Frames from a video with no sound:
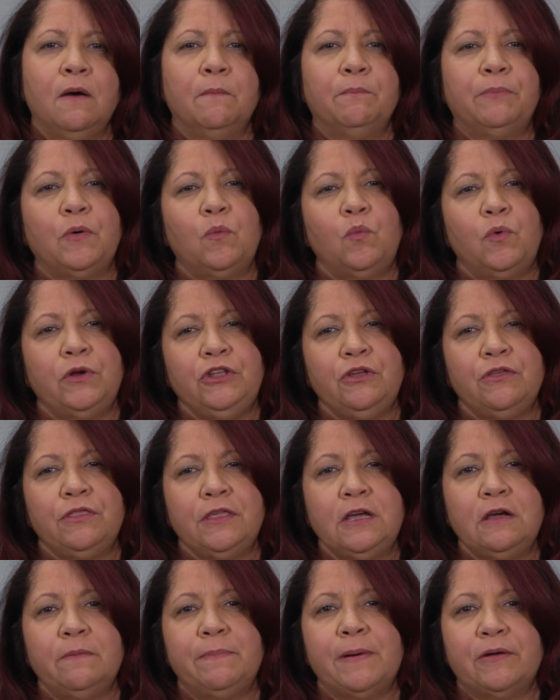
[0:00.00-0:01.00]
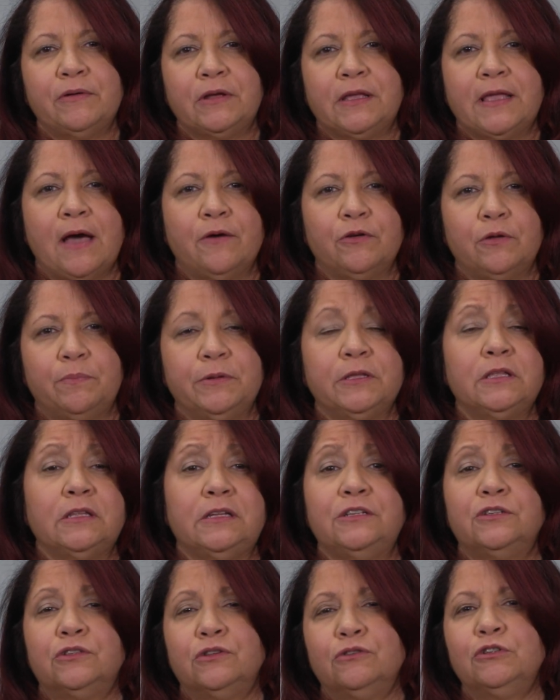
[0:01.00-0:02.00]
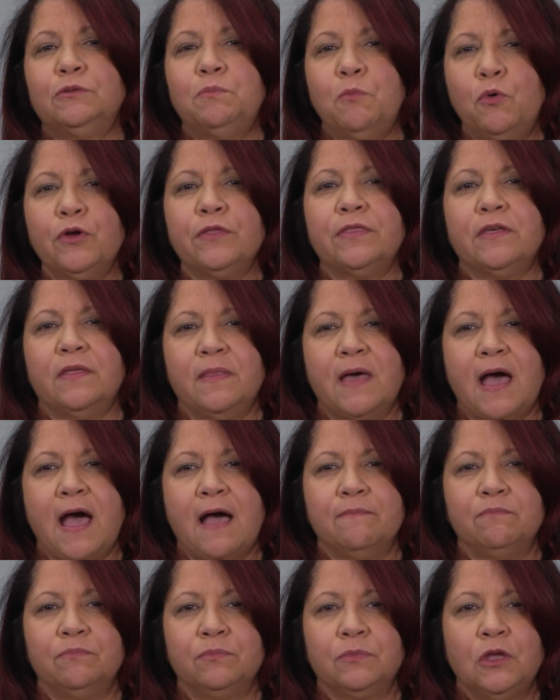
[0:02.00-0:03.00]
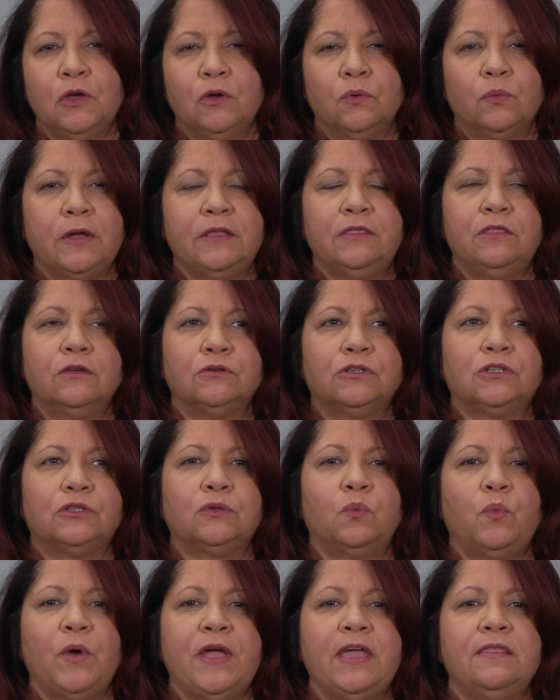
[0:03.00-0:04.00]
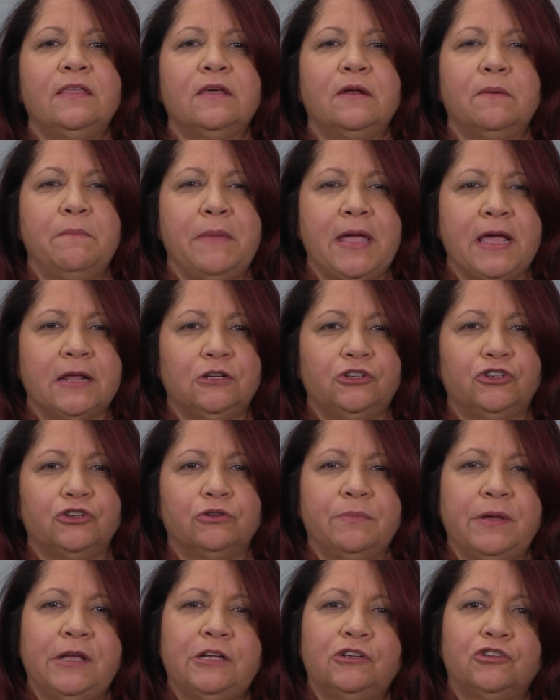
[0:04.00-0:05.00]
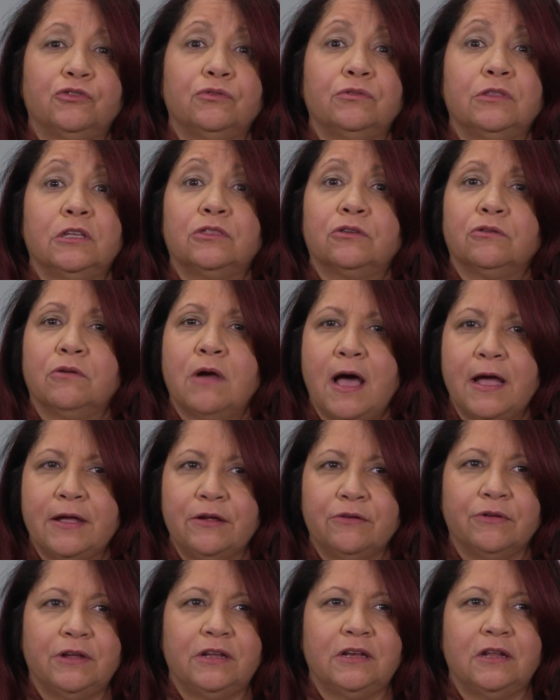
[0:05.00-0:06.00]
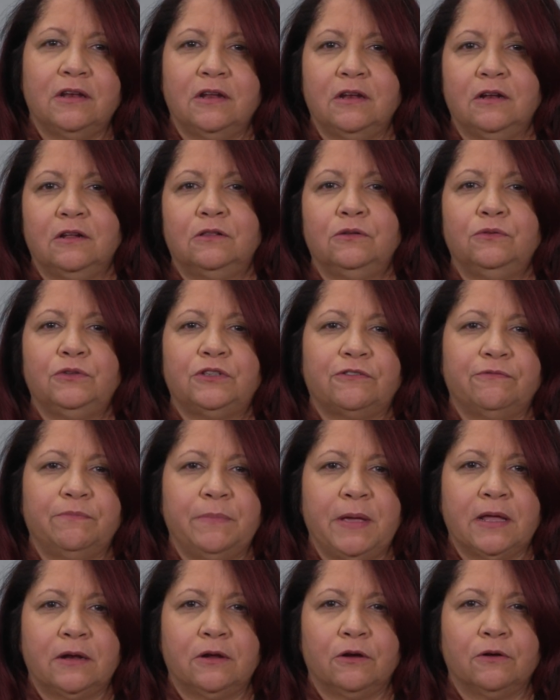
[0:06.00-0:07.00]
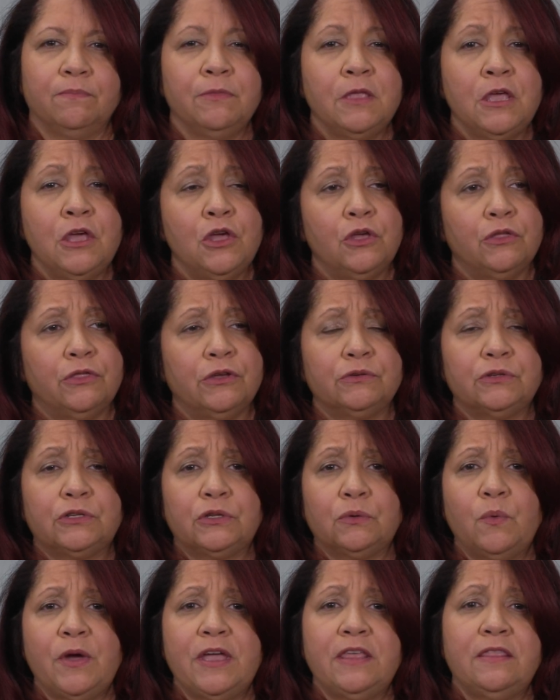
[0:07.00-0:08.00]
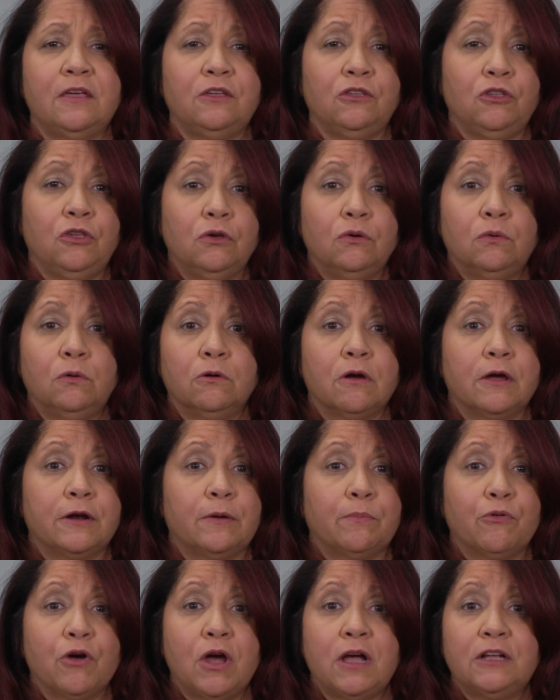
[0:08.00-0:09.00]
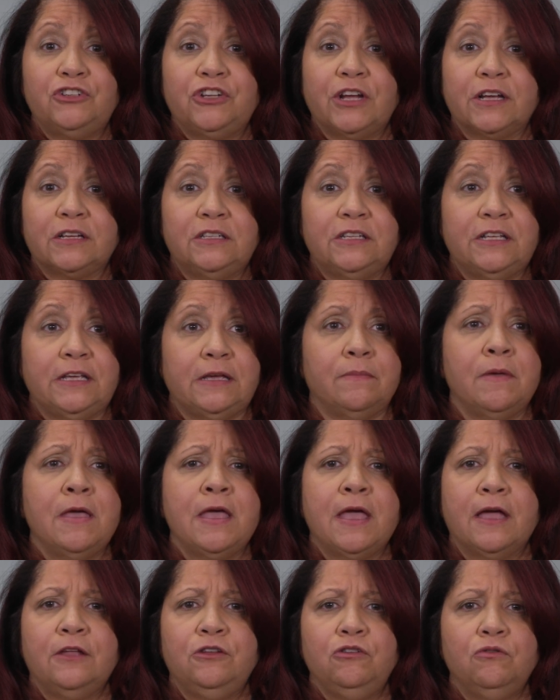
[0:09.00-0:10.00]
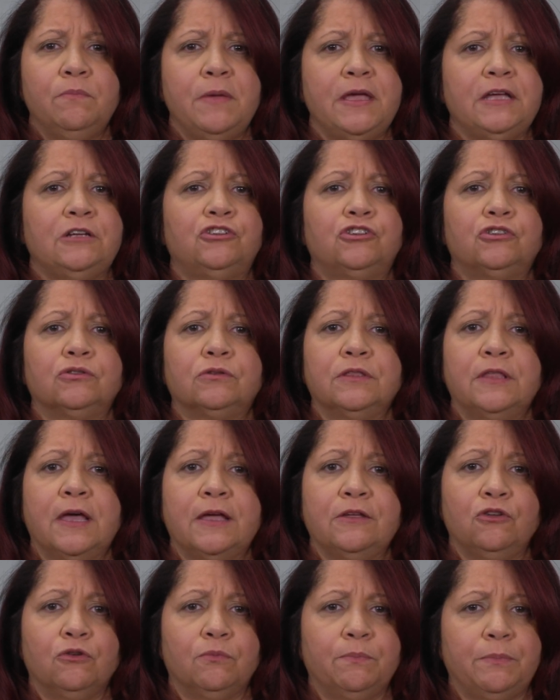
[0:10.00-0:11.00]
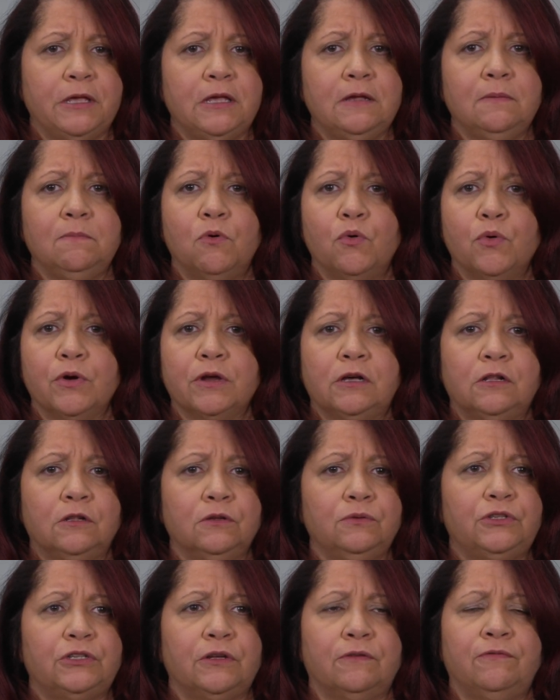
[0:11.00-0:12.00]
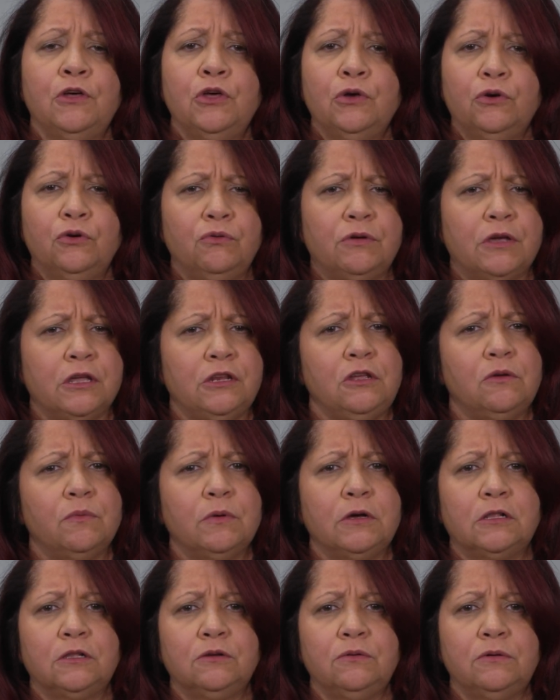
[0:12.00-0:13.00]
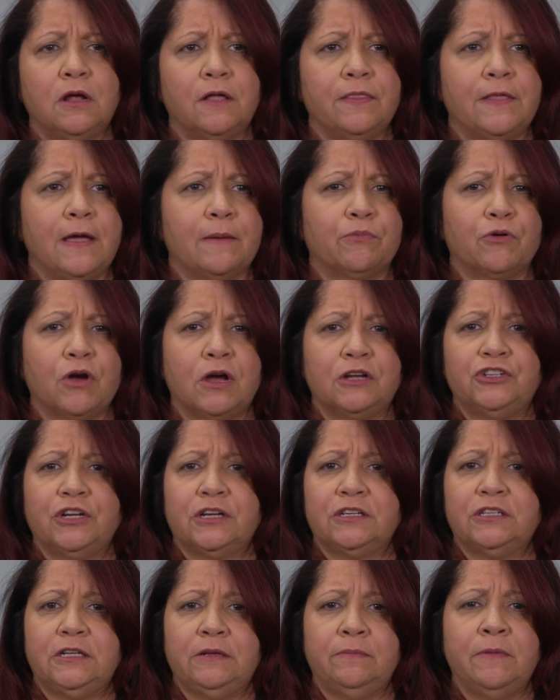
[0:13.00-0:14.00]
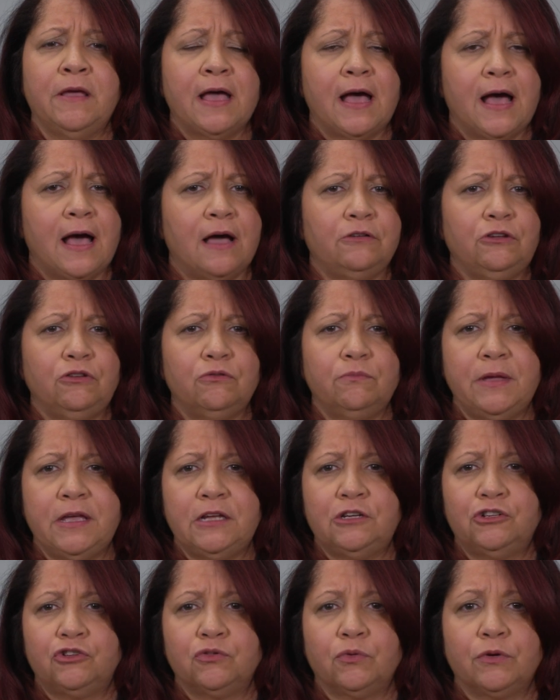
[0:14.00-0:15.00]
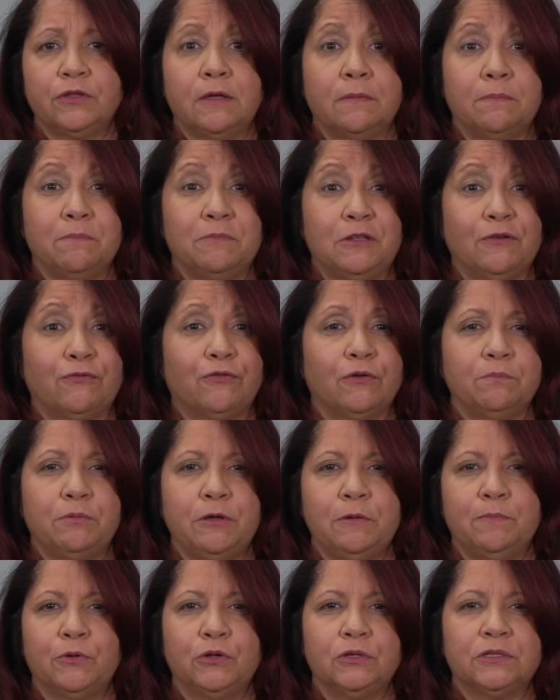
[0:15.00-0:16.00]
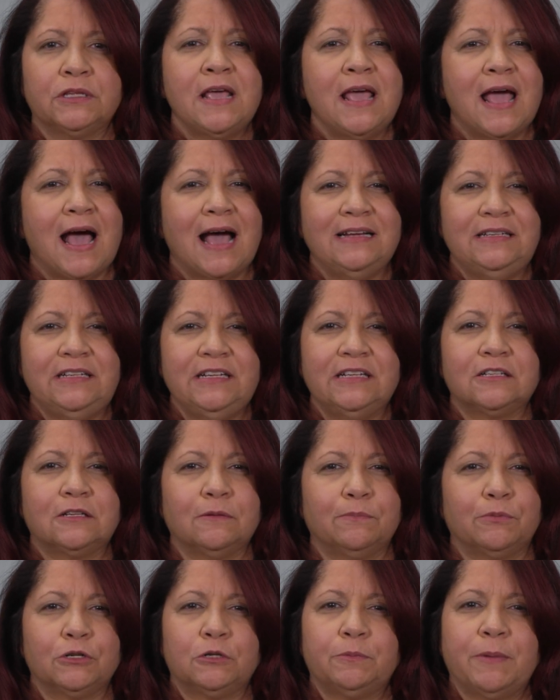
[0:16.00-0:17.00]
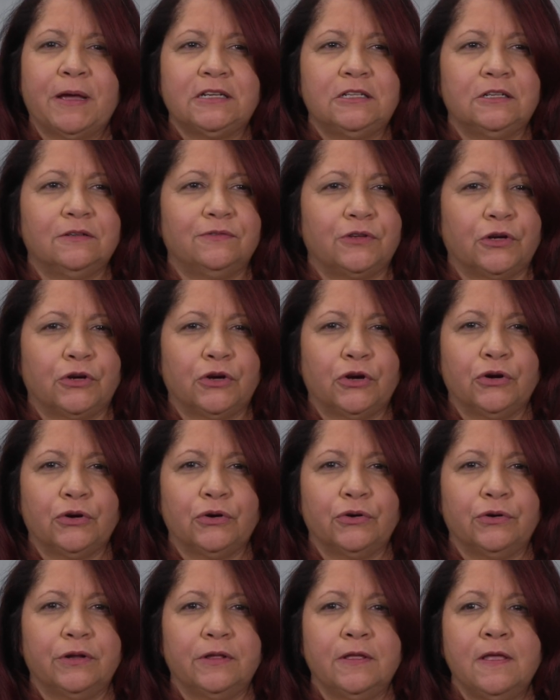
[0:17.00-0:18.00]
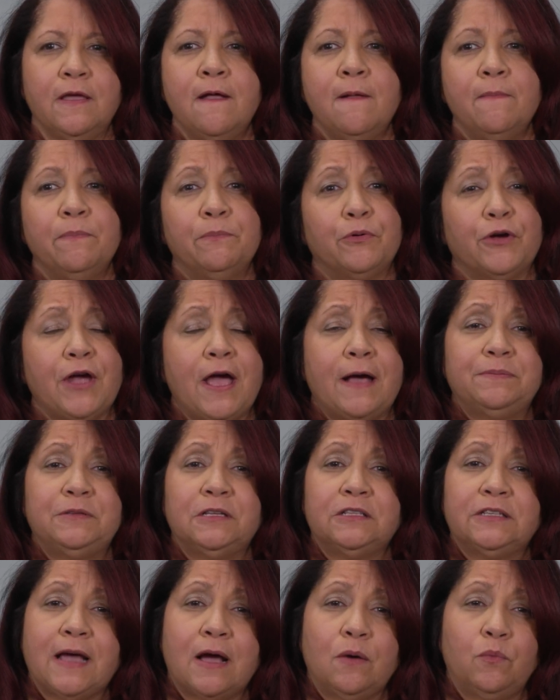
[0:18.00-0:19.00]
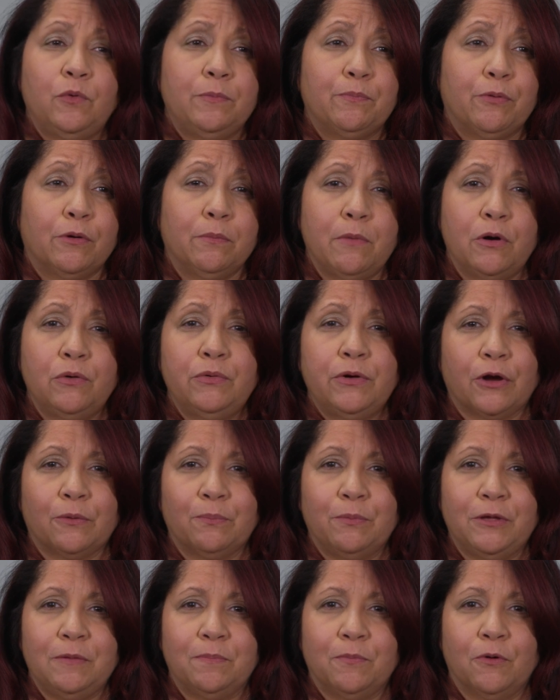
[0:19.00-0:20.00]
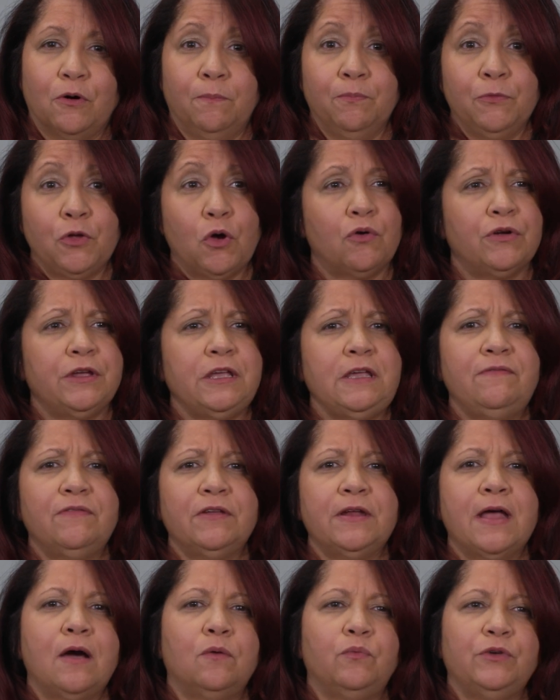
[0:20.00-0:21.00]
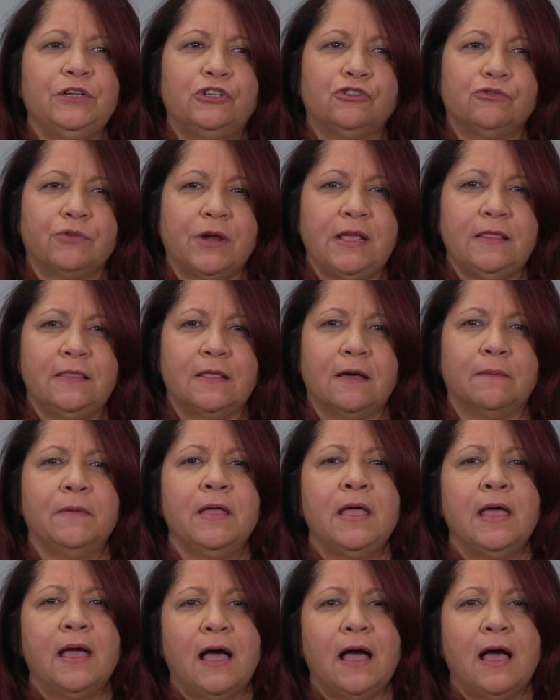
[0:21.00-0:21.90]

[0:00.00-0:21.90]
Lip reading: But when you think about accountabilities, there's more than that. Right? There's the way that a manager makes sure that they're hiring in an inclusive manner. There's the way that you are on a project team and you make sure that you're being more inclusive. Who can you include on that project team? How do you make sure that different people's ideas and perspectives are heard? Perhaps it's how we promote our people or even how we train them.